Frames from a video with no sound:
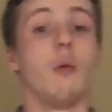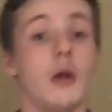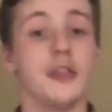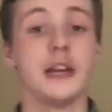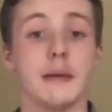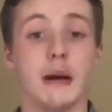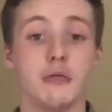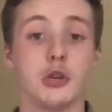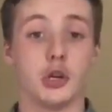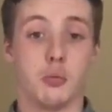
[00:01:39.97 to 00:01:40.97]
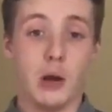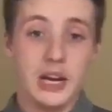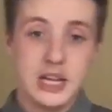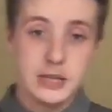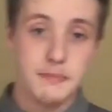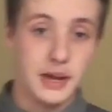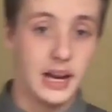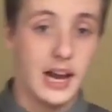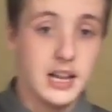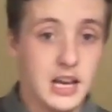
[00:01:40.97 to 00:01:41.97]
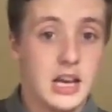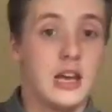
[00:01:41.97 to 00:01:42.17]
one thing about Josh, while he is a big lad,